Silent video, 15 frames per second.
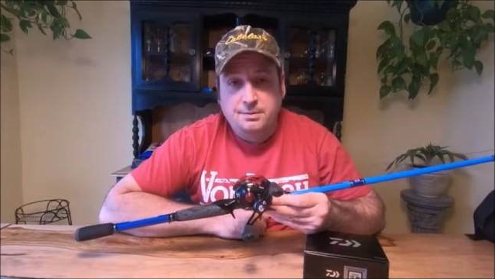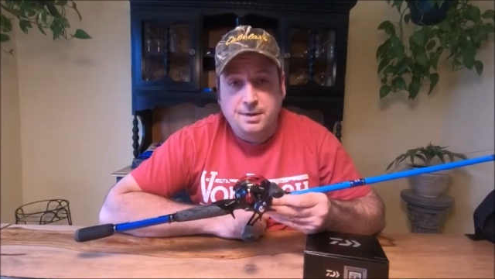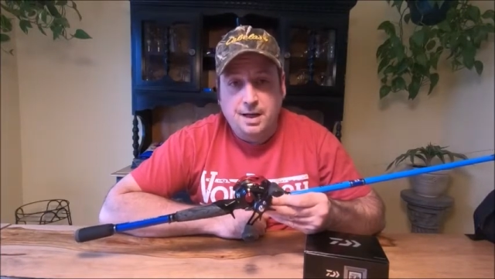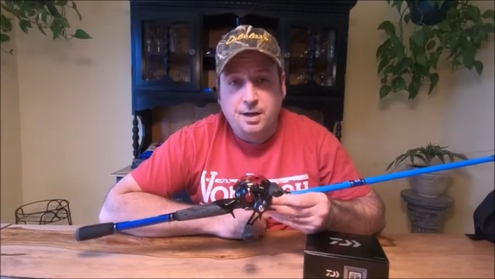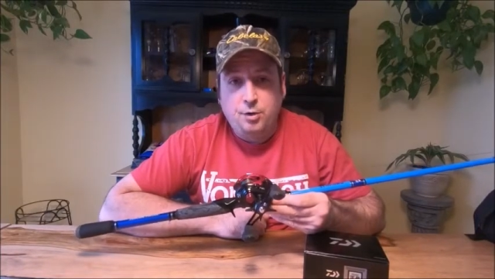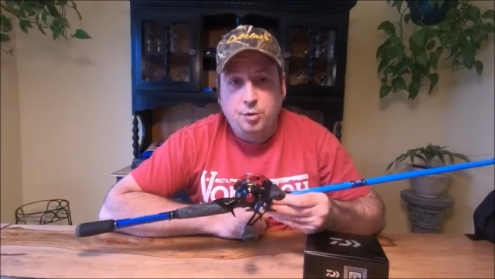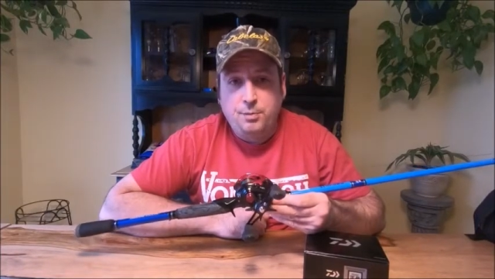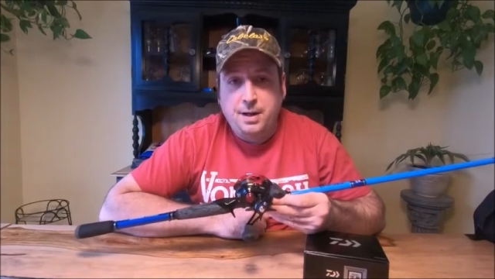
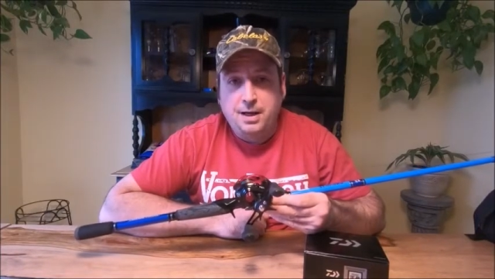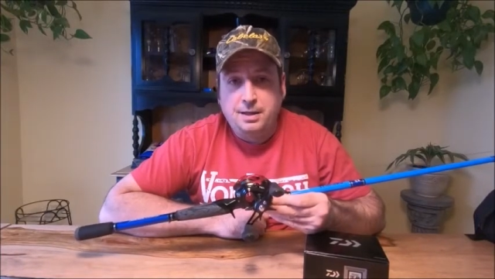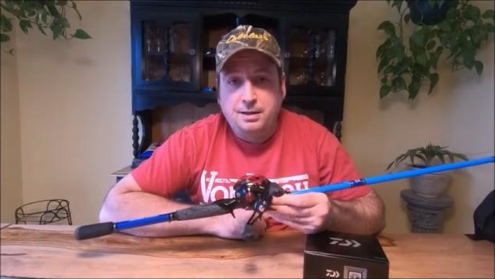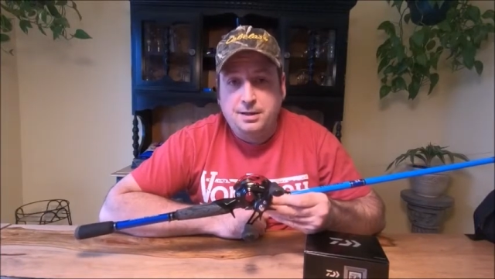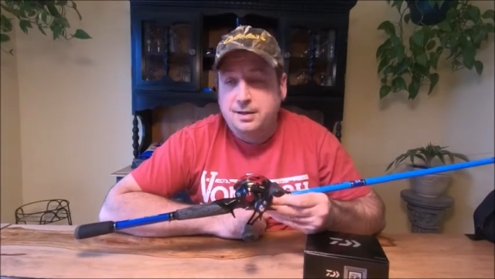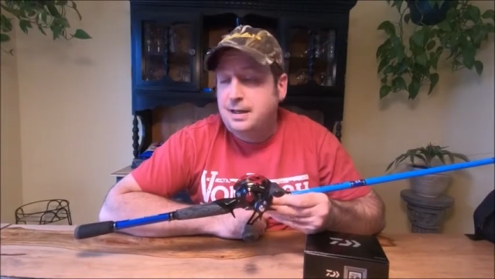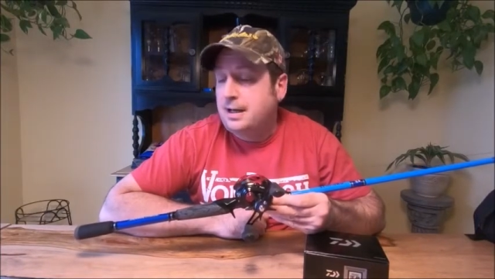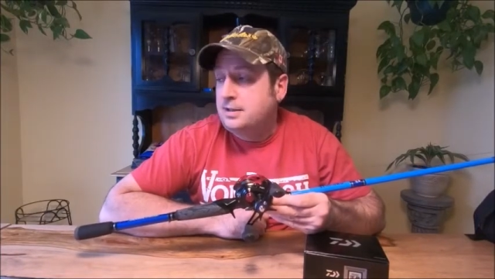hope I
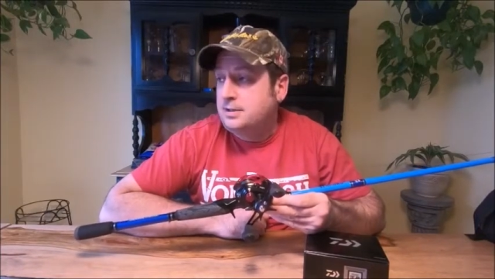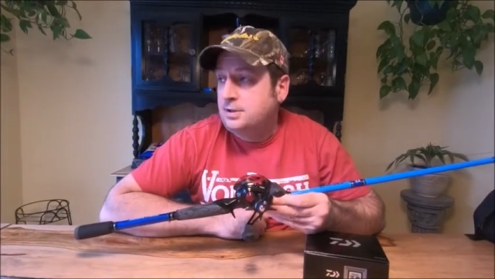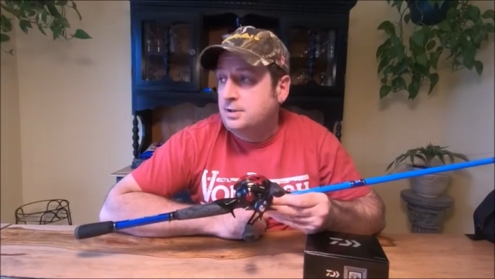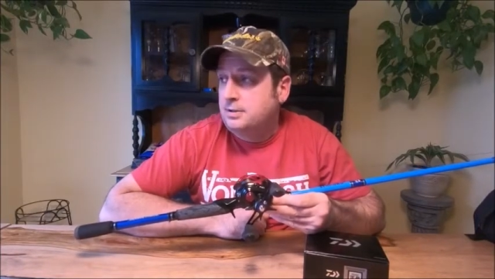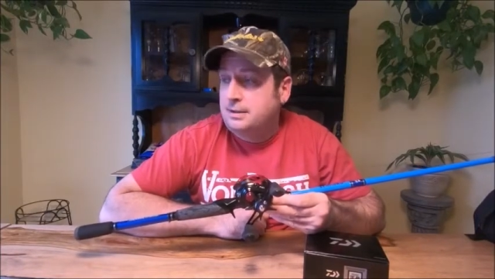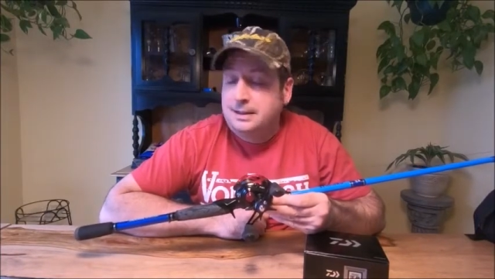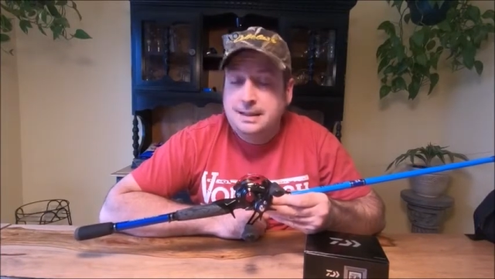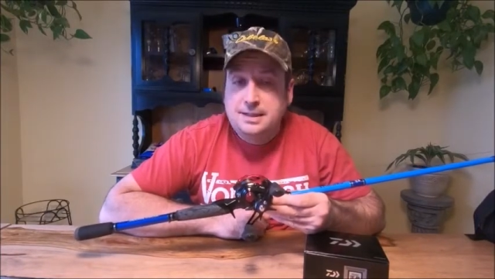
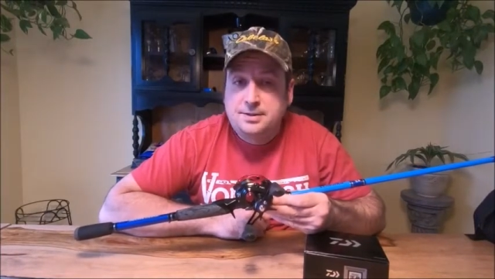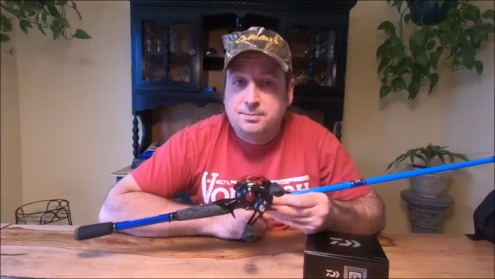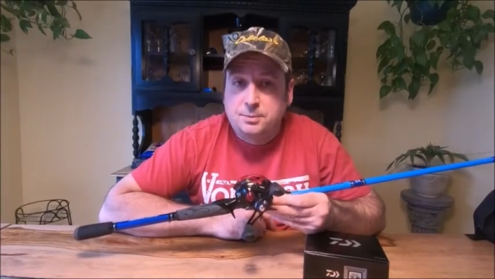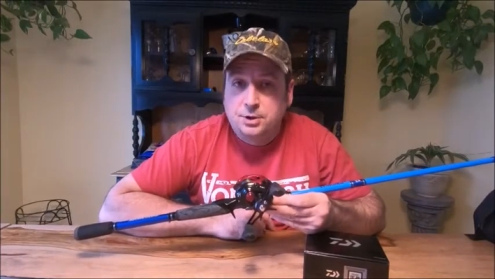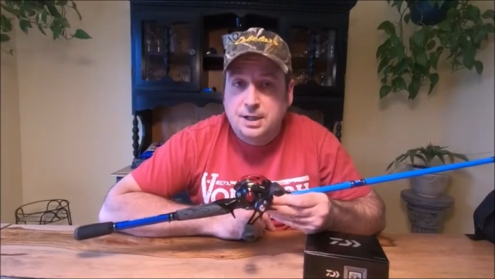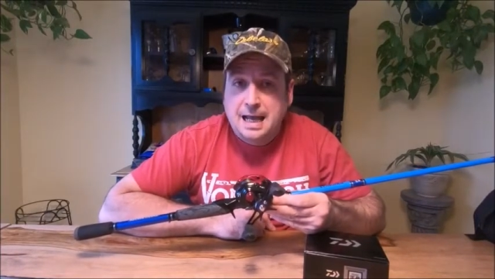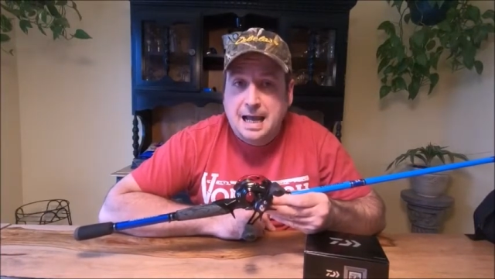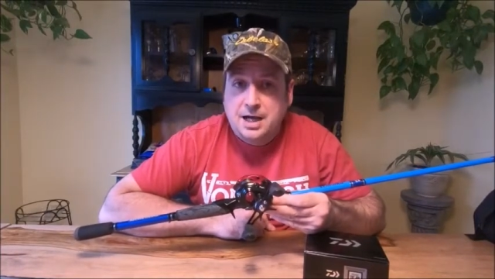get some
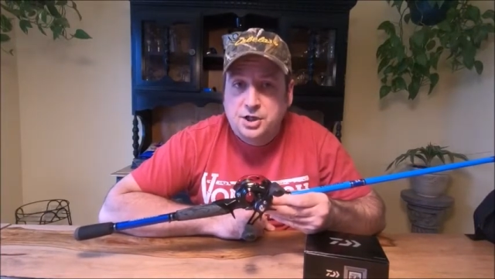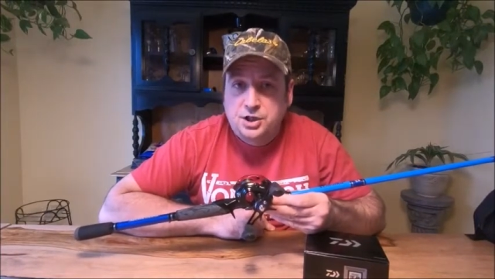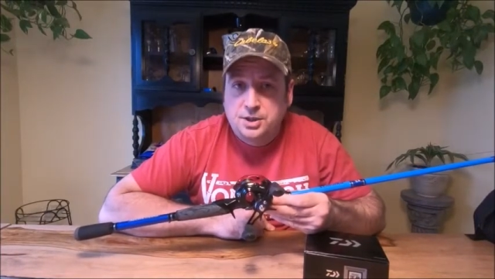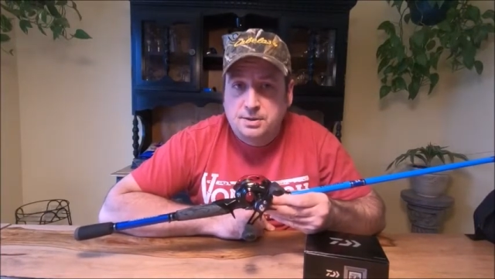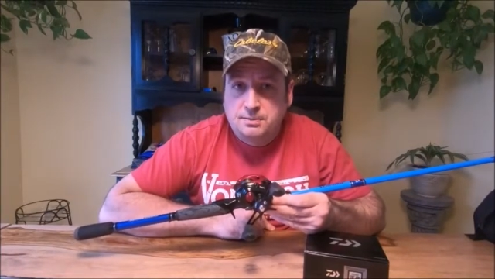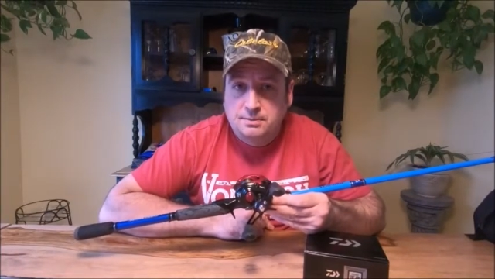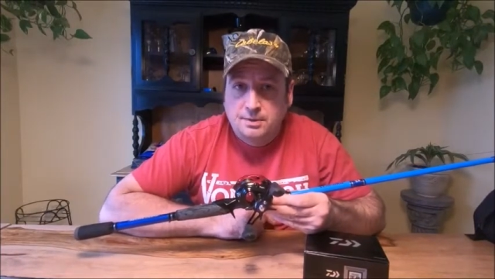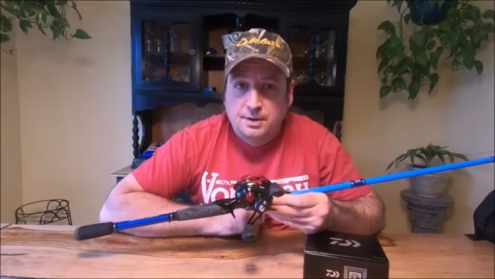good
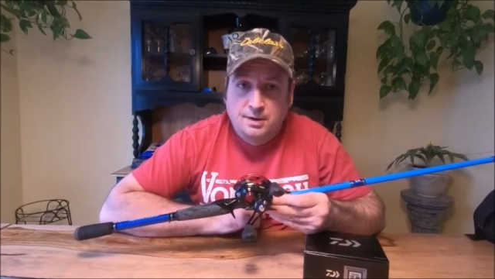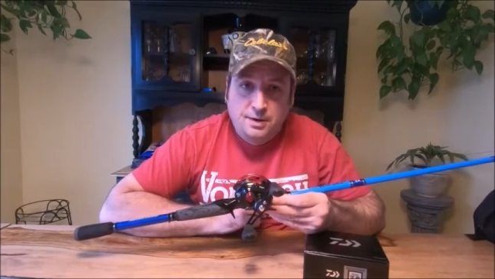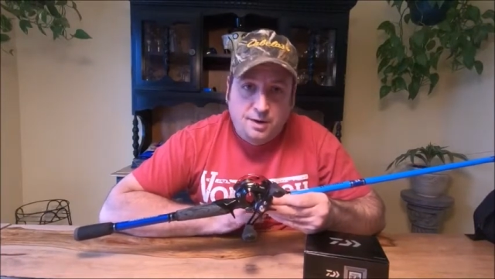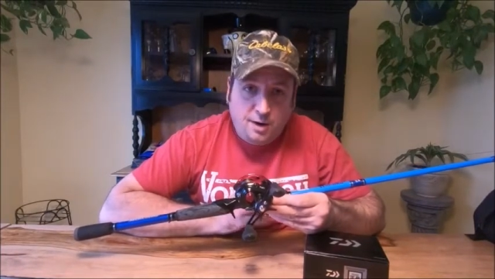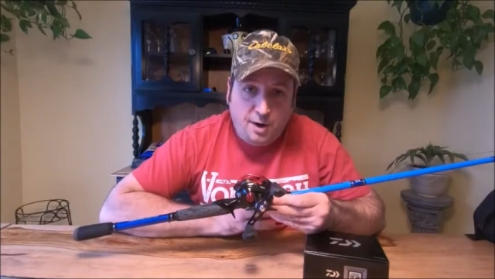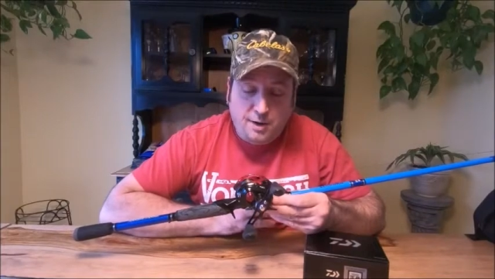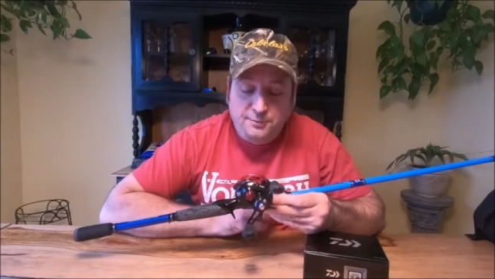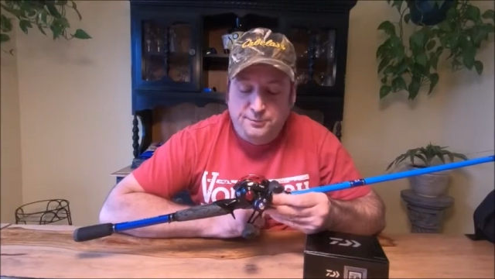action
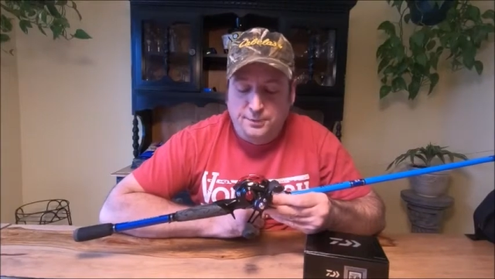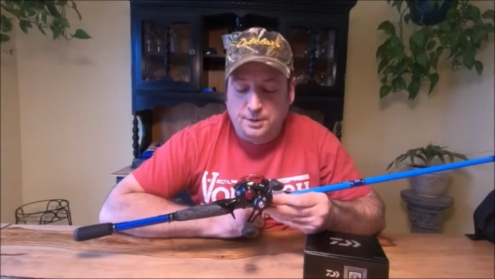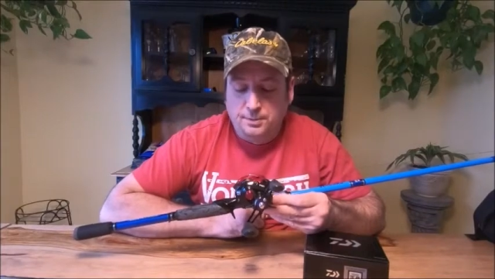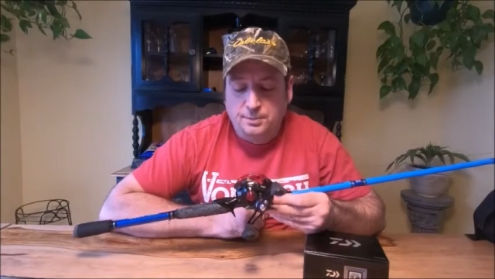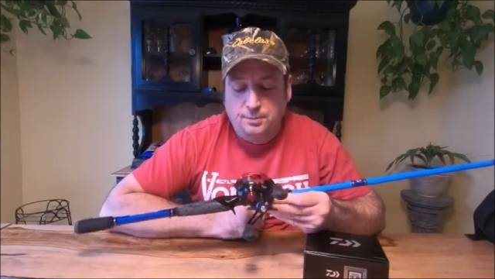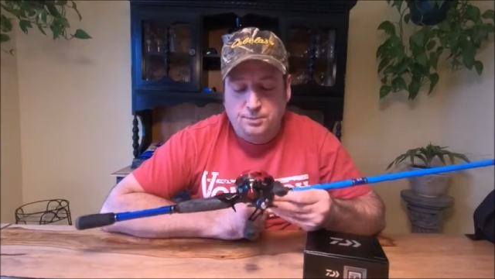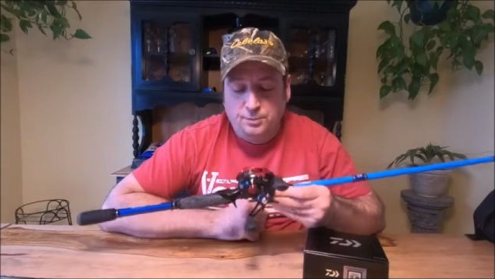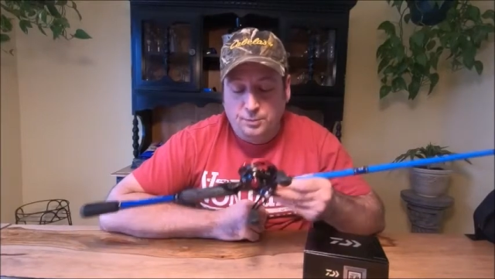on
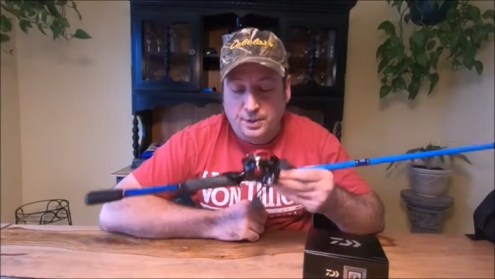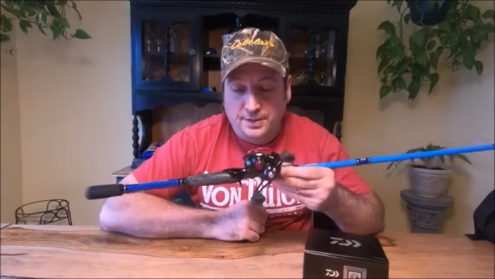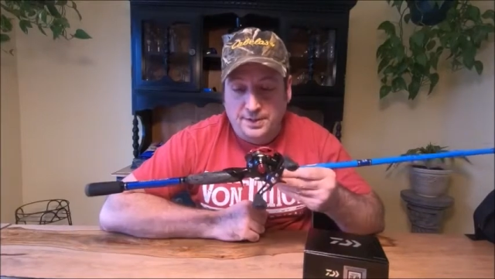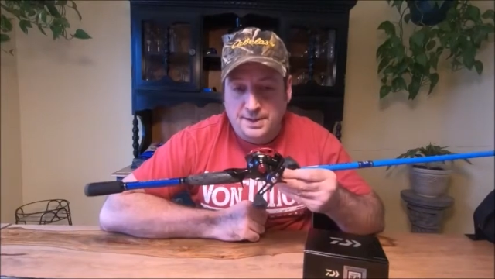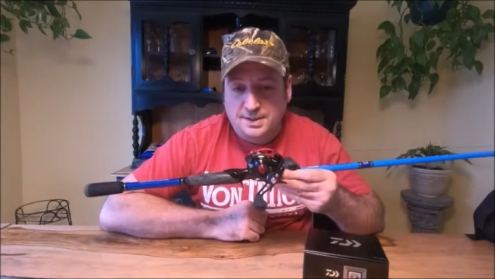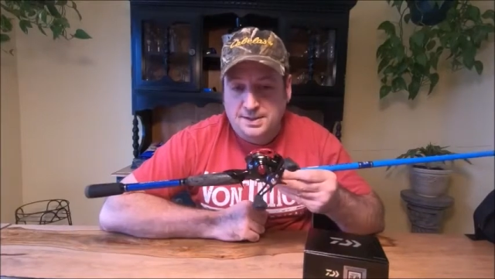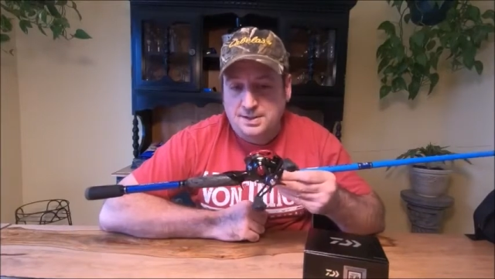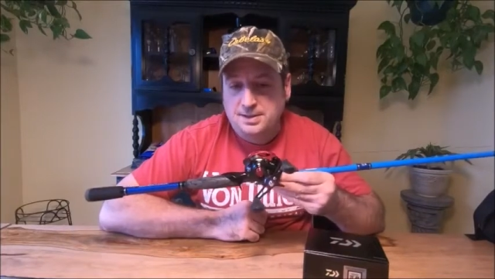film with
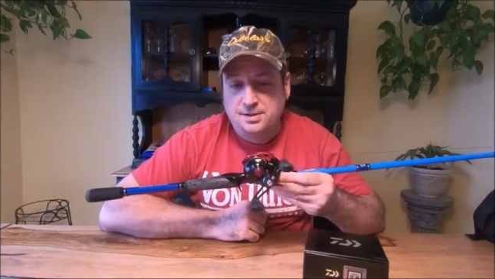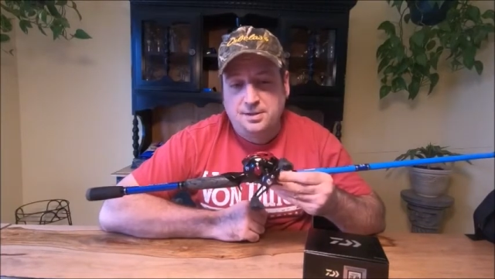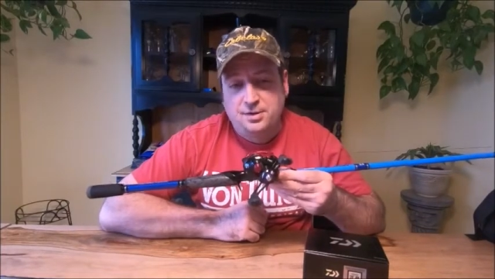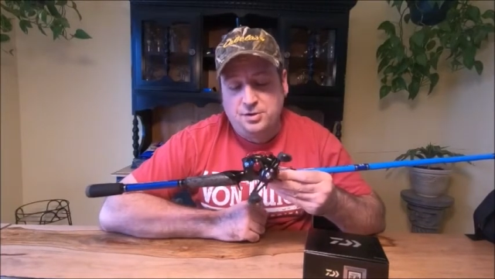this,